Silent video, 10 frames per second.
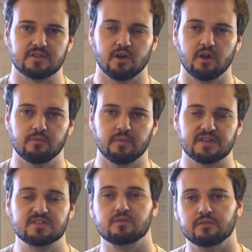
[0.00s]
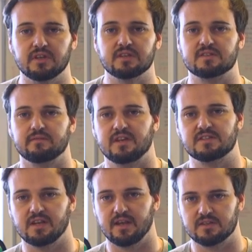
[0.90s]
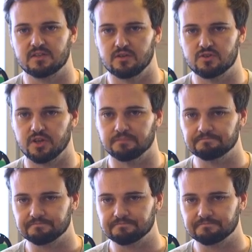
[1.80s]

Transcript: at home and still needs a ventilator solution.